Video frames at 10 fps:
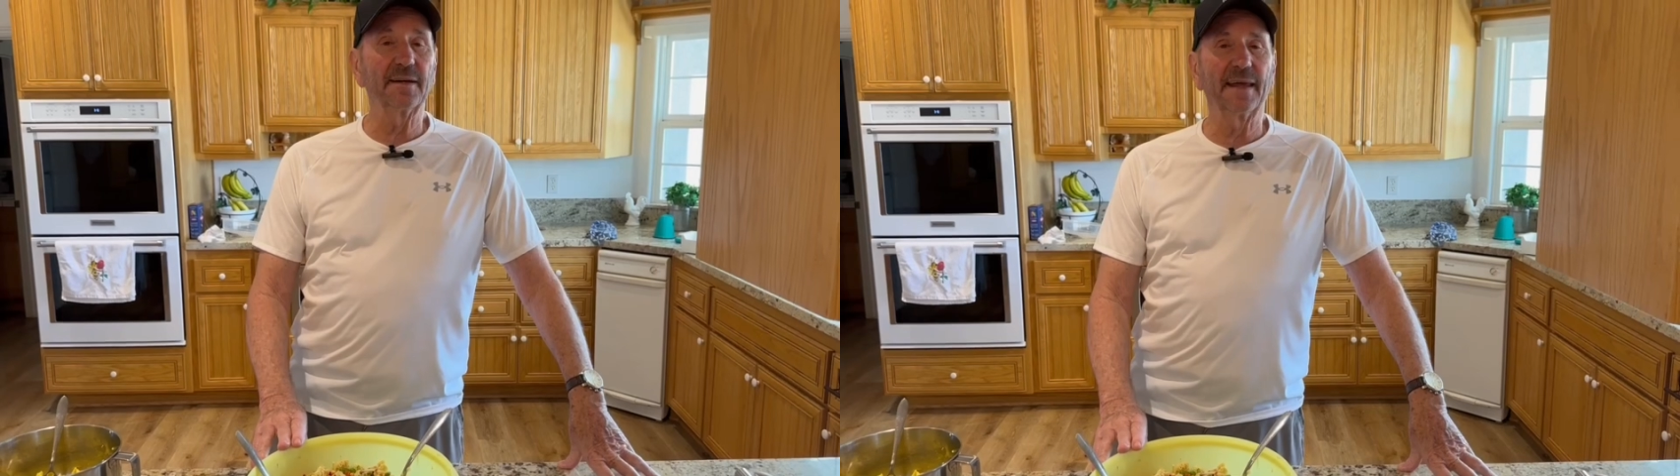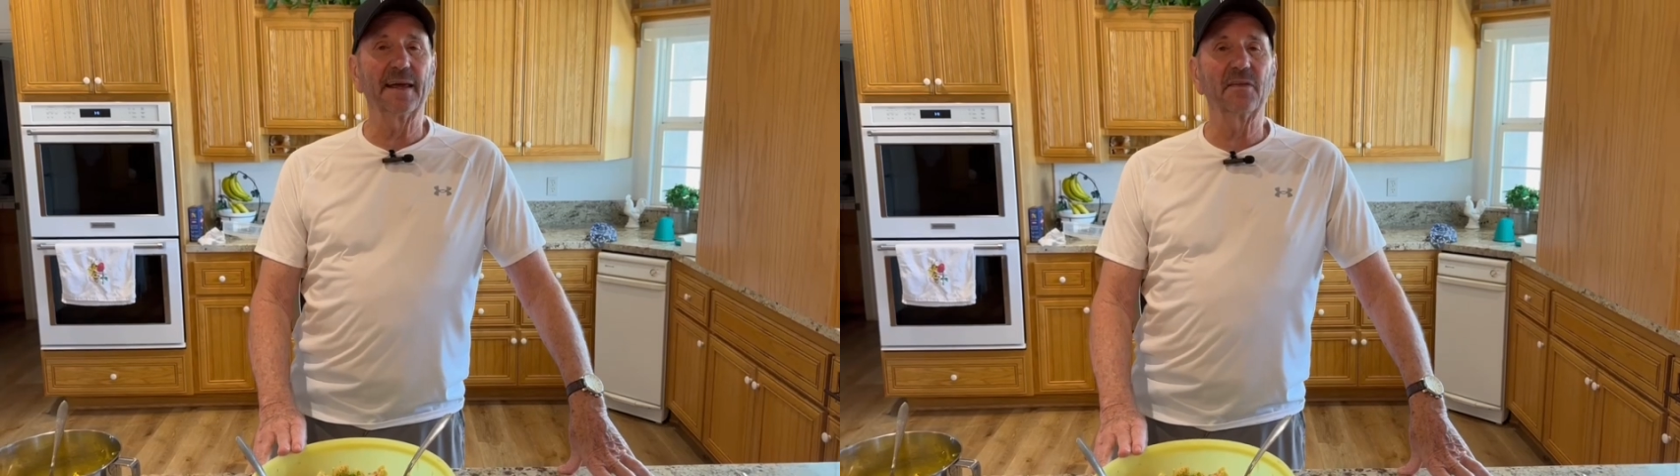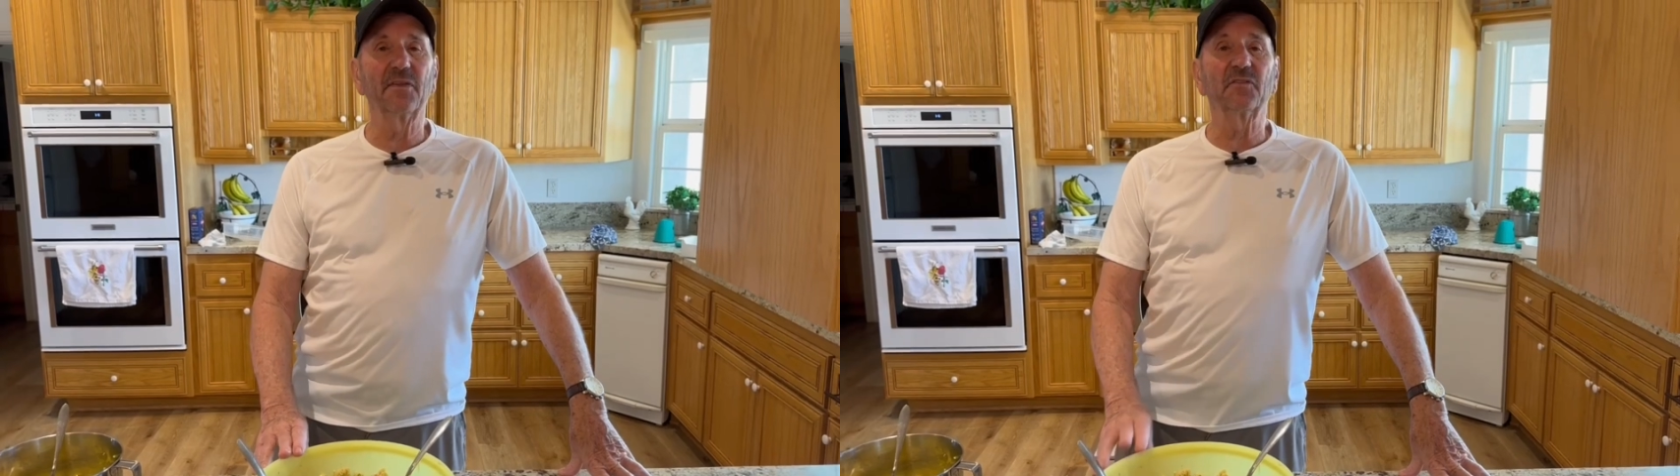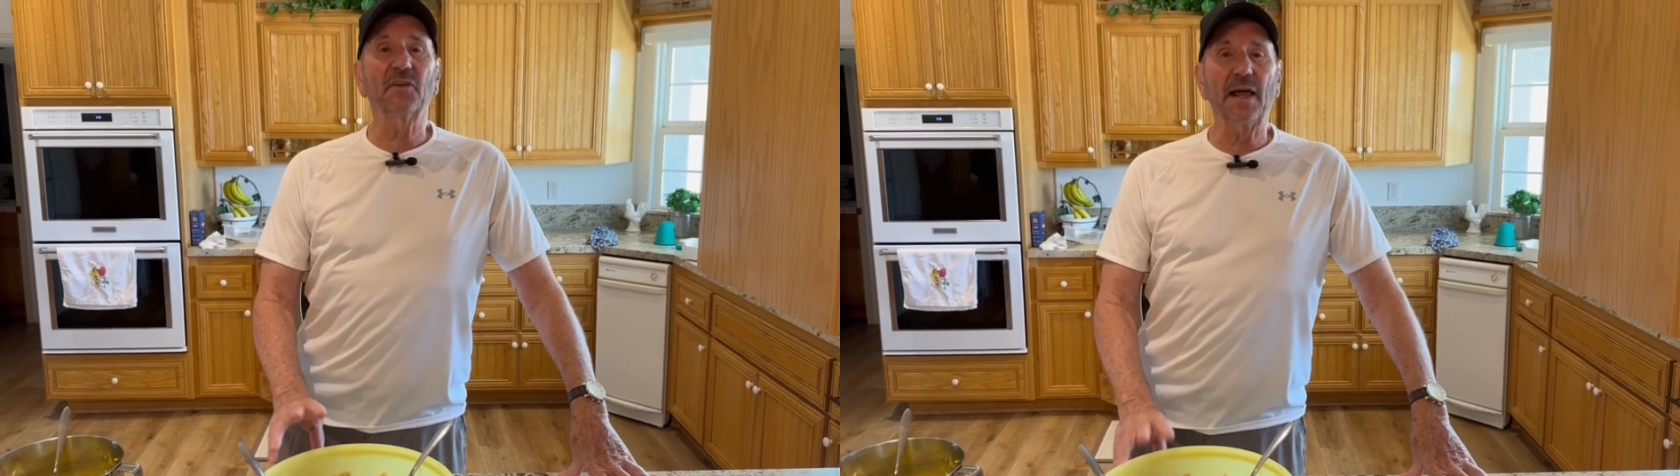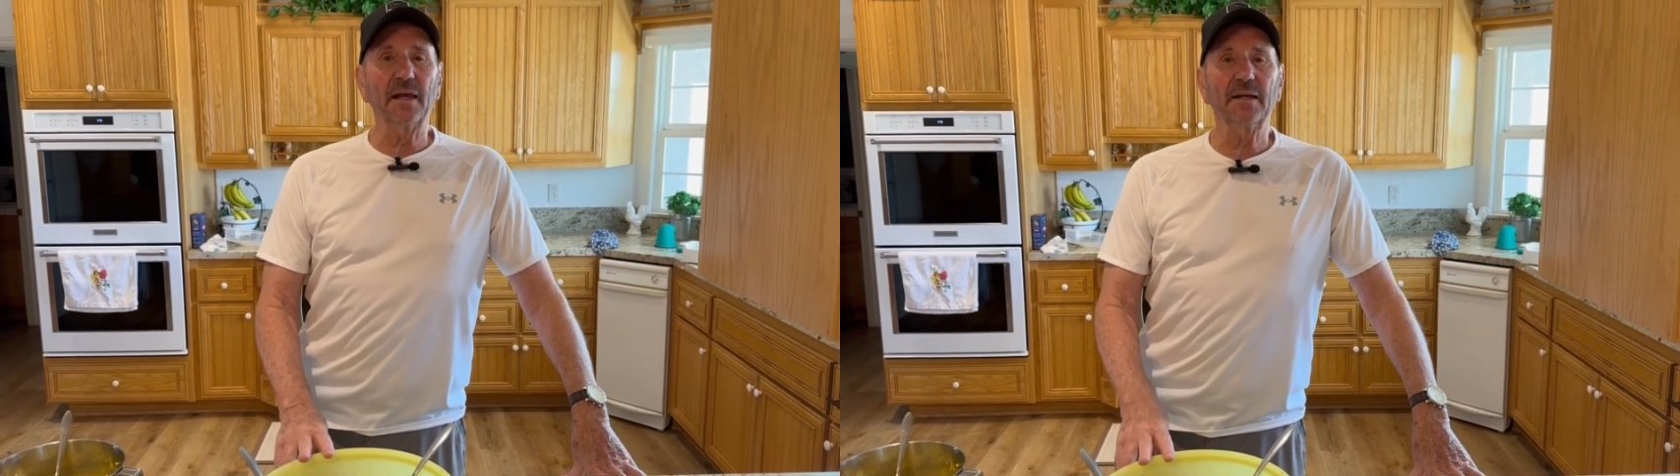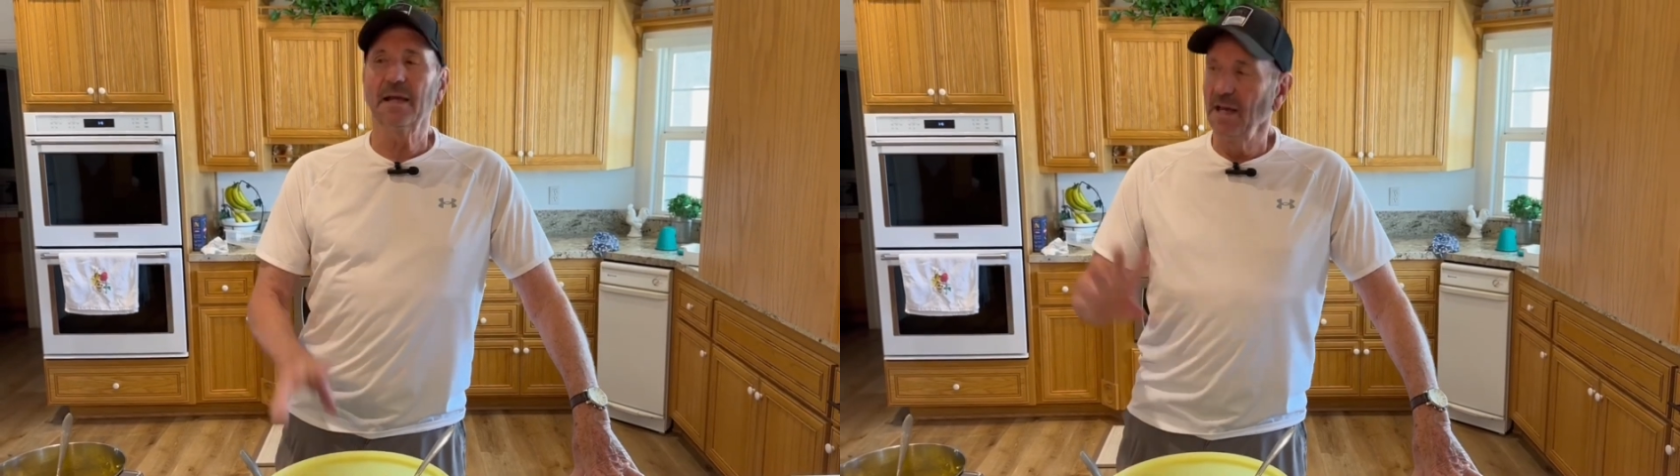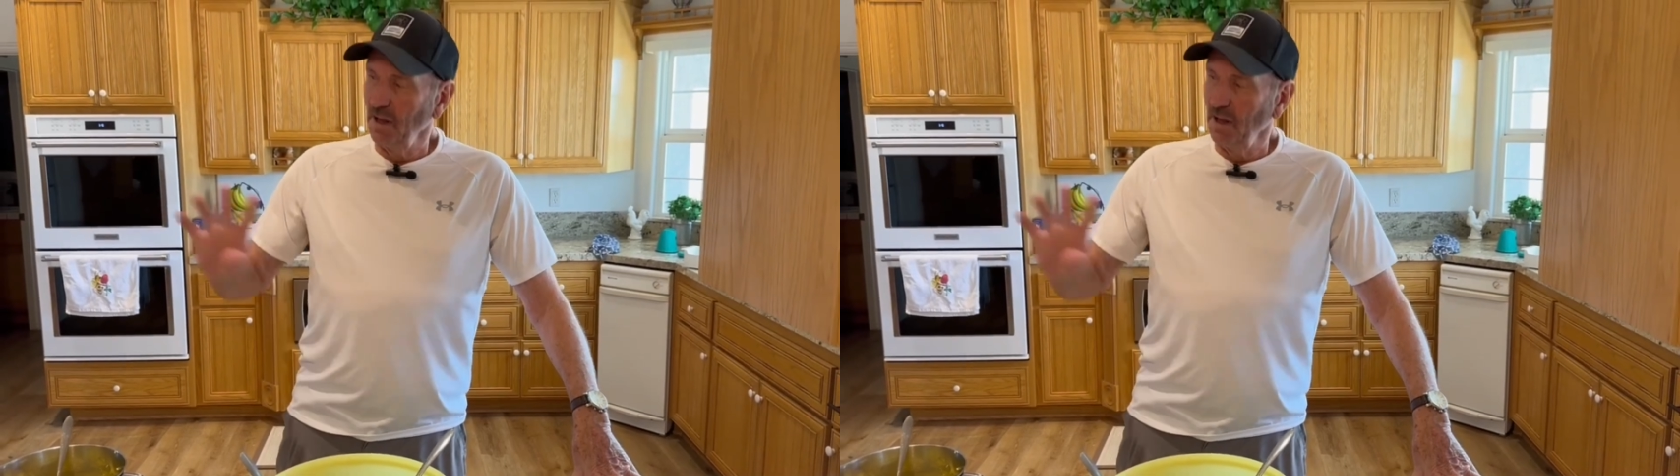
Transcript: to take the salad,